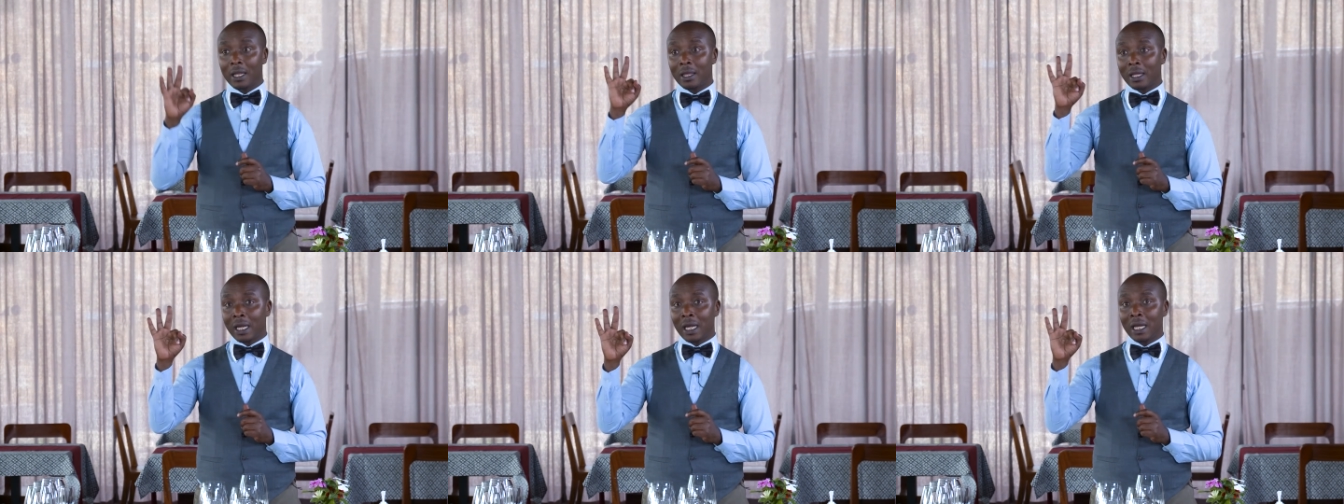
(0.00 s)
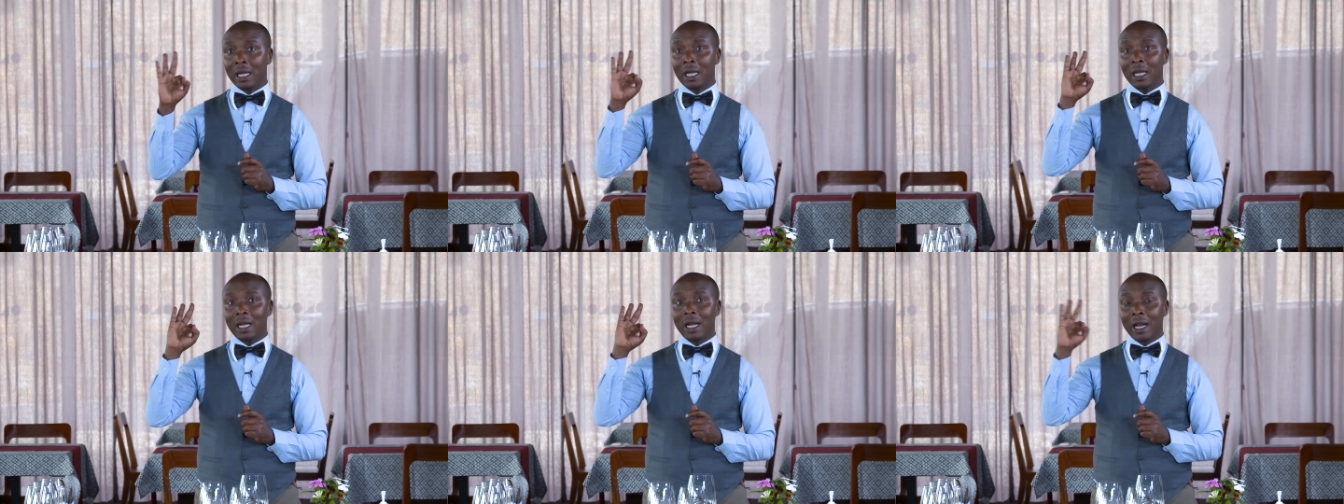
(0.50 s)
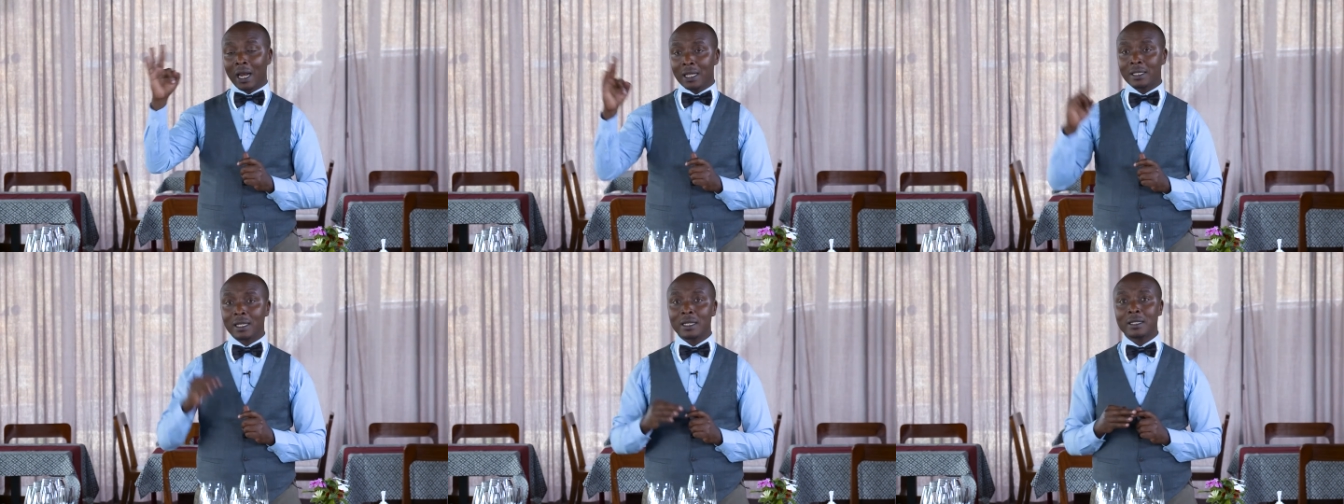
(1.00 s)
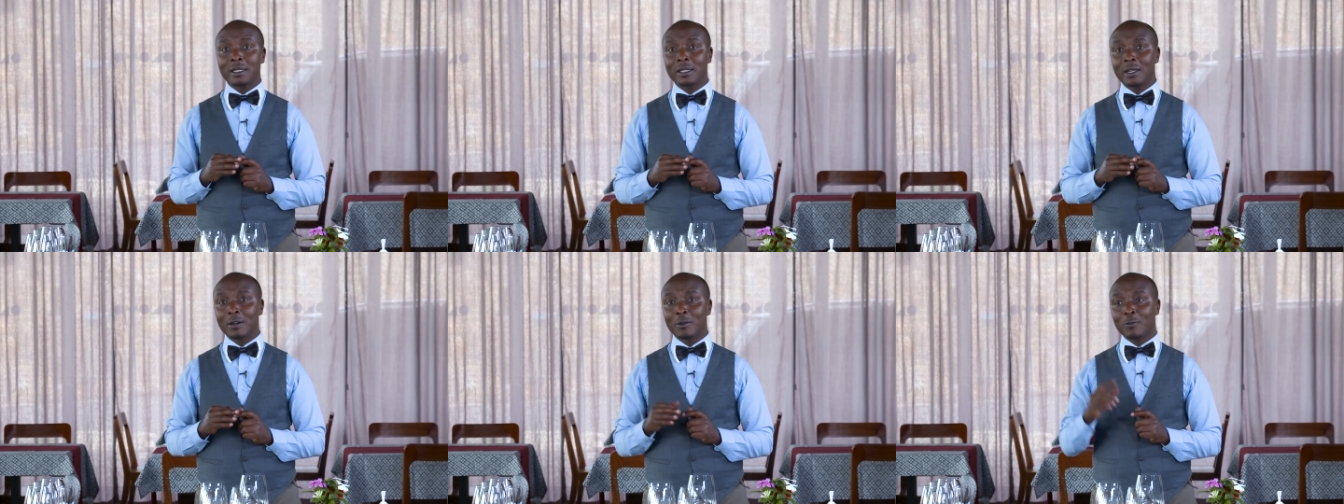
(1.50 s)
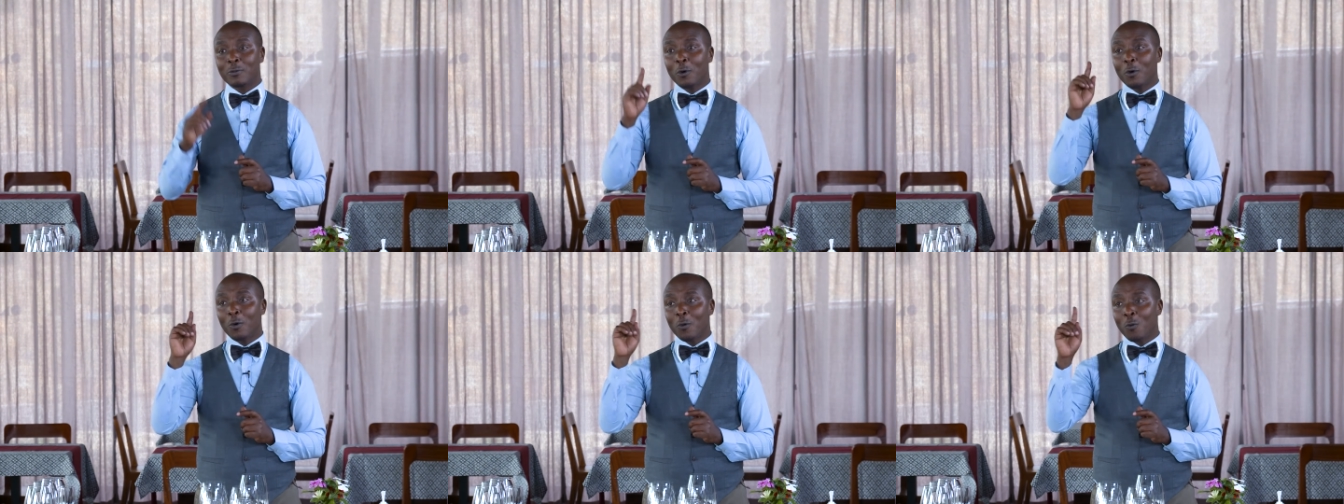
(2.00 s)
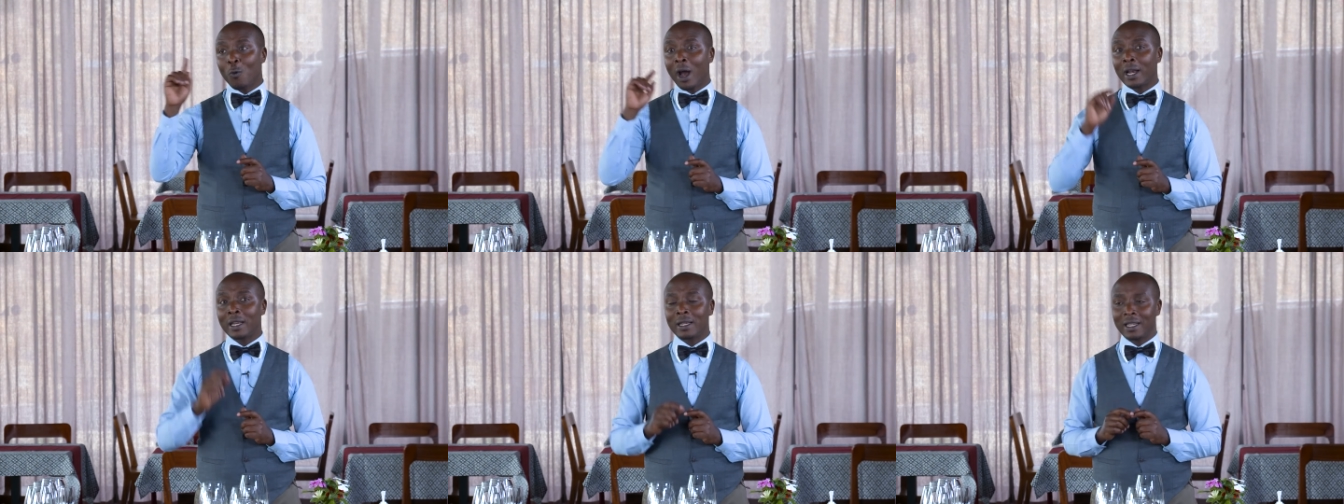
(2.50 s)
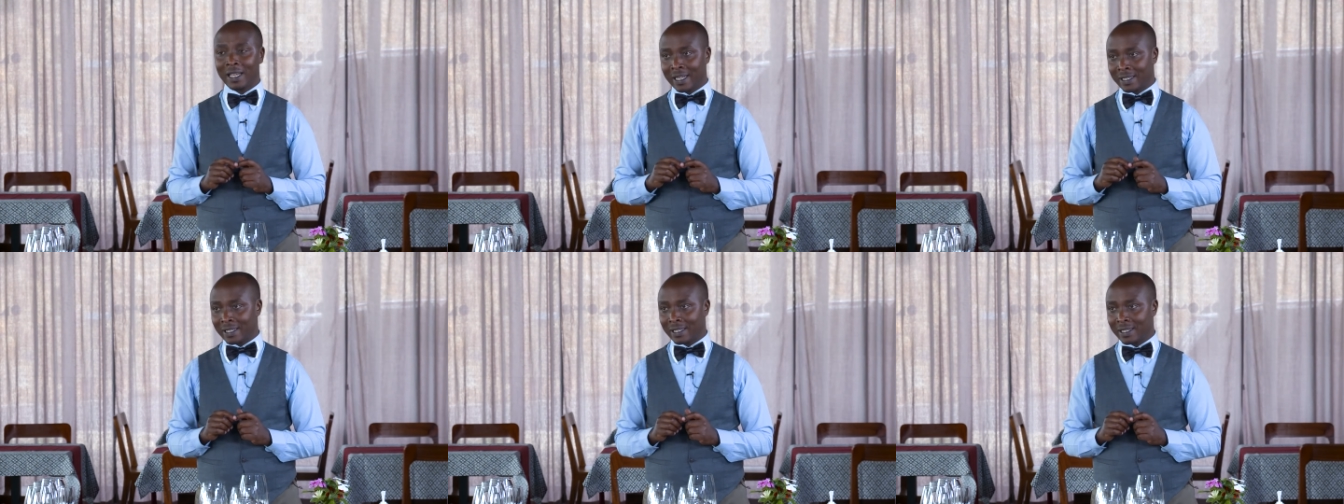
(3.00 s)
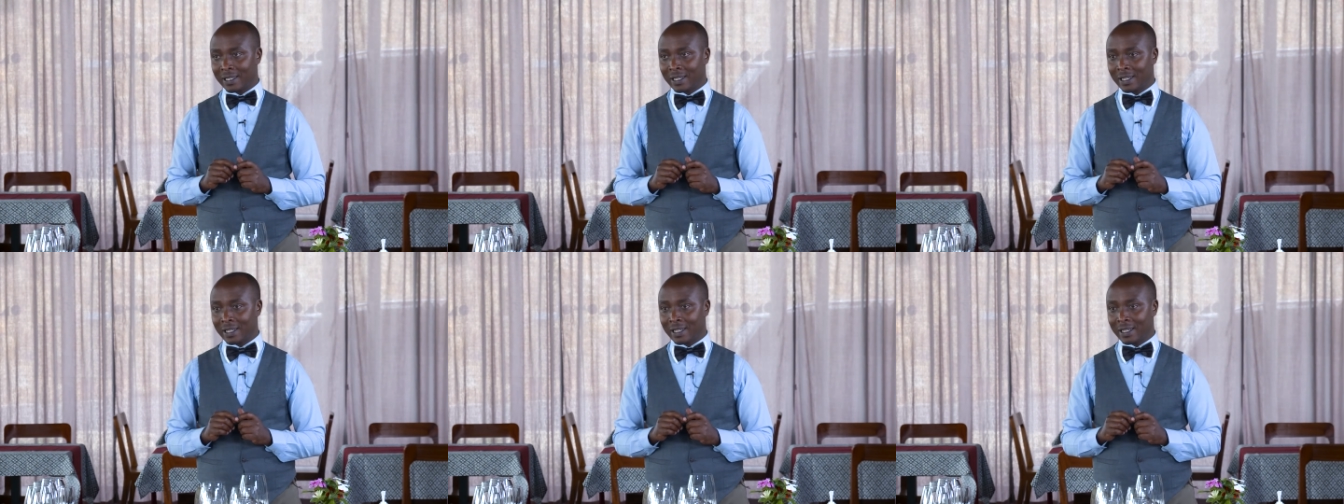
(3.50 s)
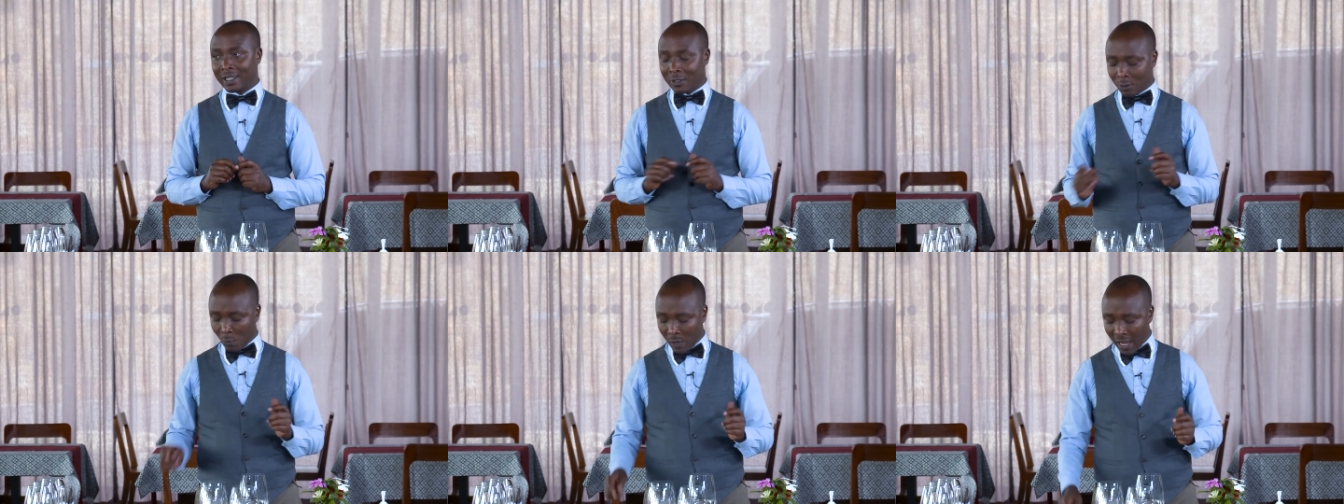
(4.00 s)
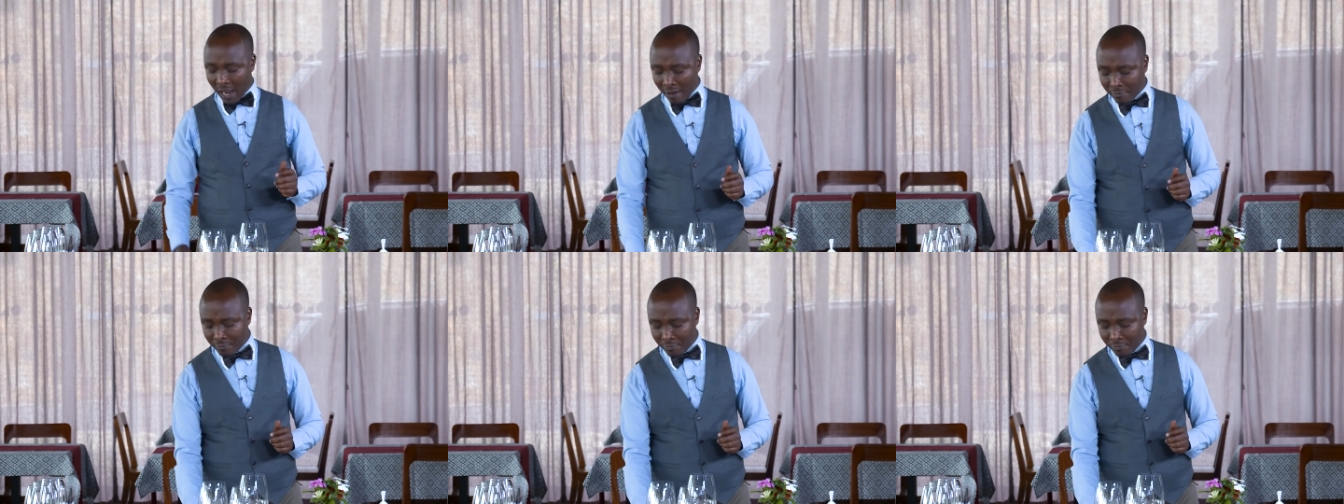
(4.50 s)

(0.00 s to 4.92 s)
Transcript: 3 glasses for 1 guest. So we have